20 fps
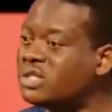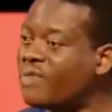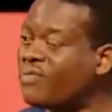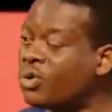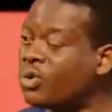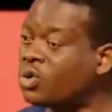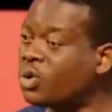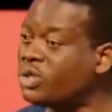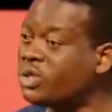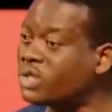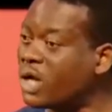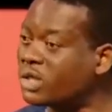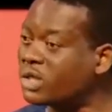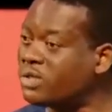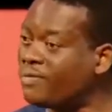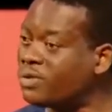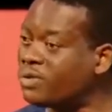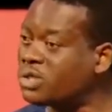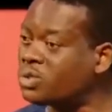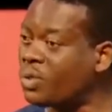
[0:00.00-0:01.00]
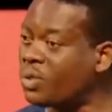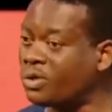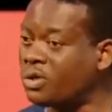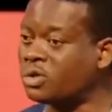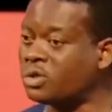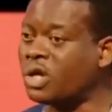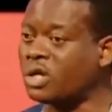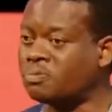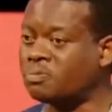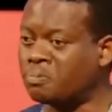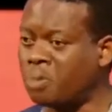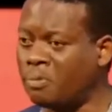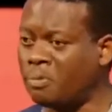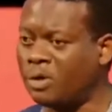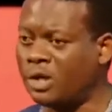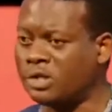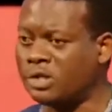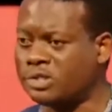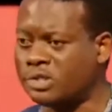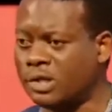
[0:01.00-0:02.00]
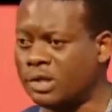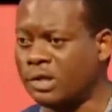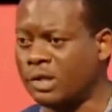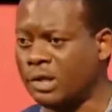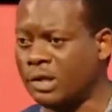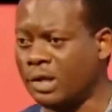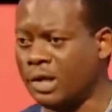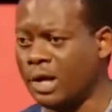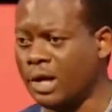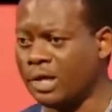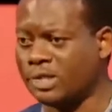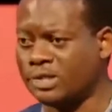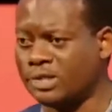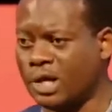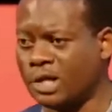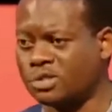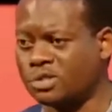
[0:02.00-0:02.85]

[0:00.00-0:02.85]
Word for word: even though his activities were not as prominent as that